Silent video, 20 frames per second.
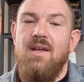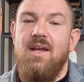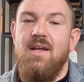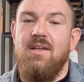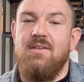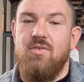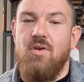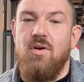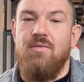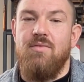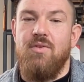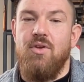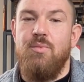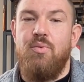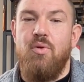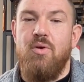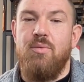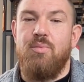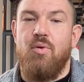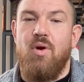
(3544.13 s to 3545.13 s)
And so if you
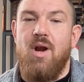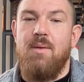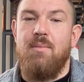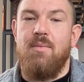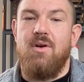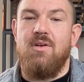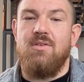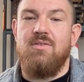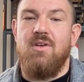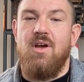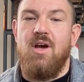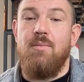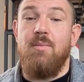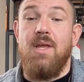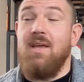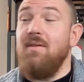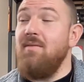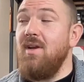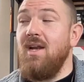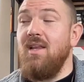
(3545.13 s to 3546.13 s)
put parameters on me,
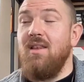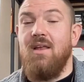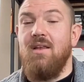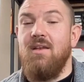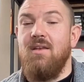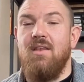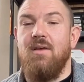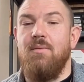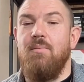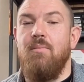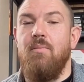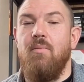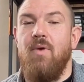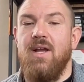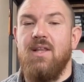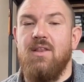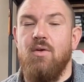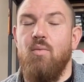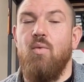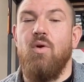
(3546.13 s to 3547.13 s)
even in
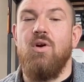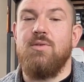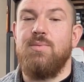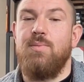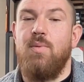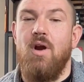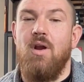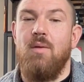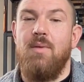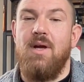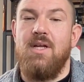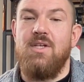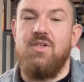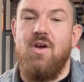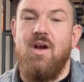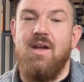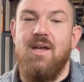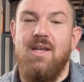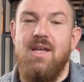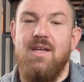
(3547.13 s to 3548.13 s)
the worst part of my
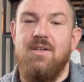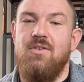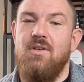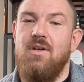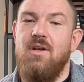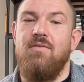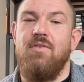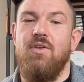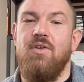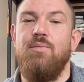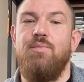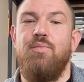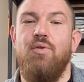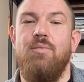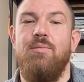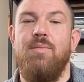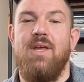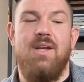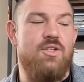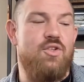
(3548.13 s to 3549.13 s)
drug addiction, if you put
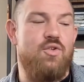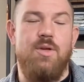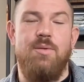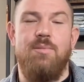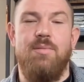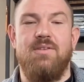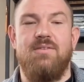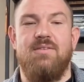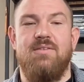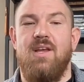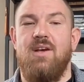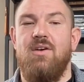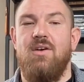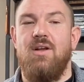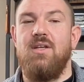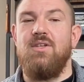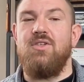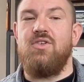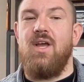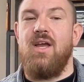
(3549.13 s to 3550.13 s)
me in a treatment center,
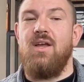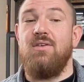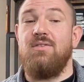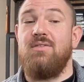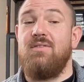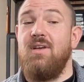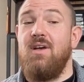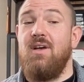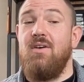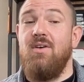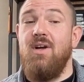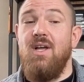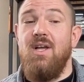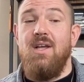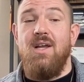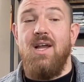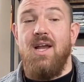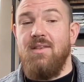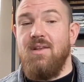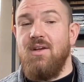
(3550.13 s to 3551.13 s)
a jail cell,
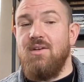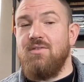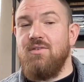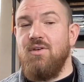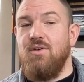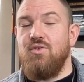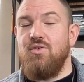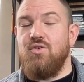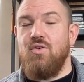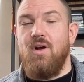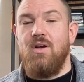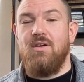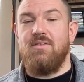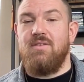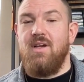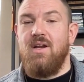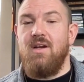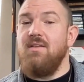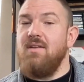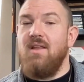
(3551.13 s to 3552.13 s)
and there's no drugs
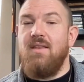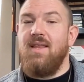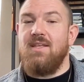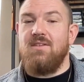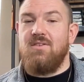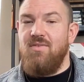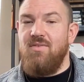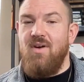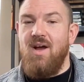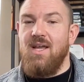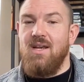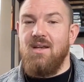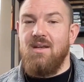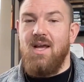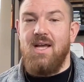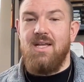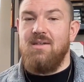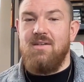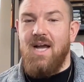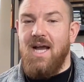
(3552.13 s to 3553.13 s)
there, then that's fine.
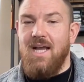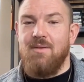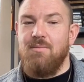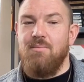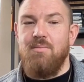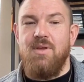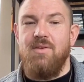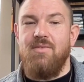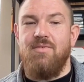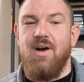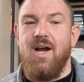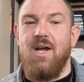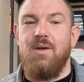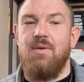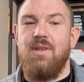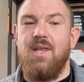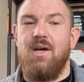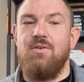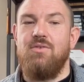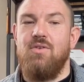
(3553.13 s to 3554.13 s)
I can be fine
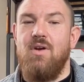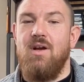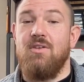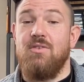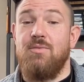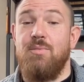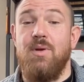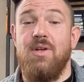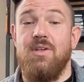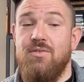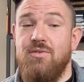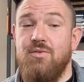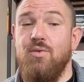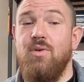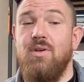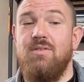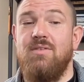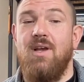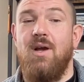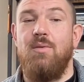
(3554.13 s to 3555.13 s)
without drugs. But as
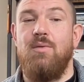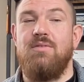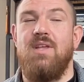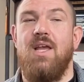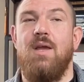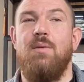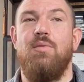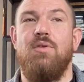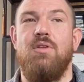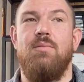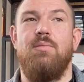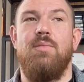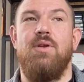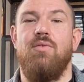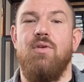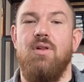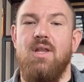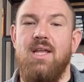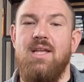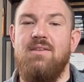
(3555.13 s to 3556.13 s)
soon as I was able to be
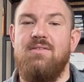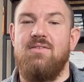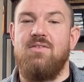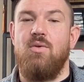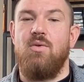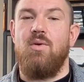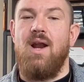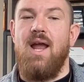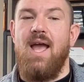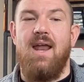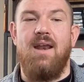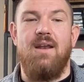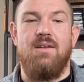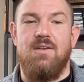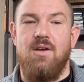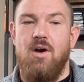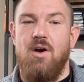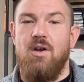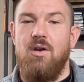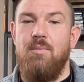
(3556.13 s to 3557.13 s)
released to where I had
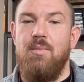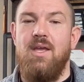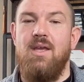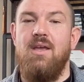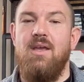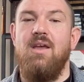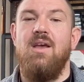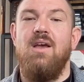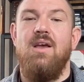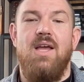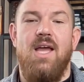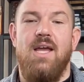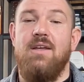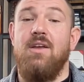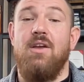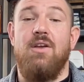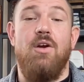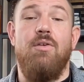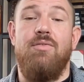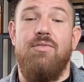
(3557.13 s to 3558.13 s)
autonomy and
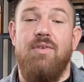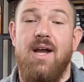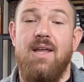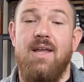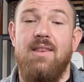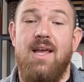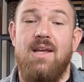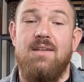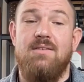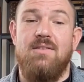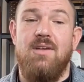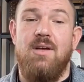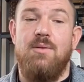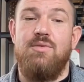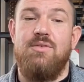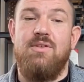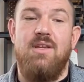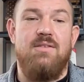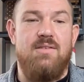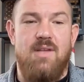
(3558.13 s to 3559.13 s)
could go find that
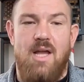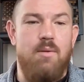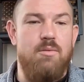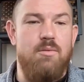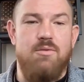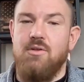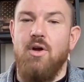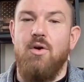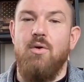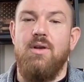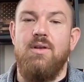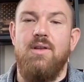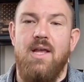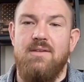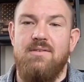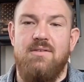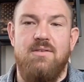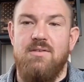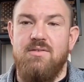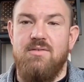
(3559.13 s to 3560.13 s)
substance, I was going.
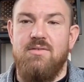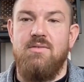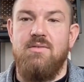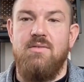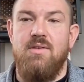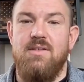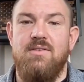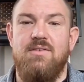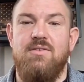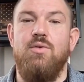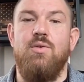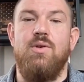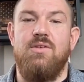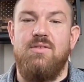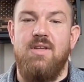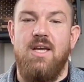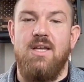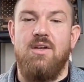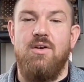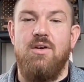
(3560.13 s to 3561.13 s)
That's as soon
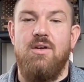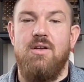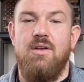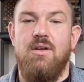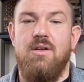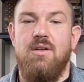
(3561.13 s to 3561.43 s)
as I could.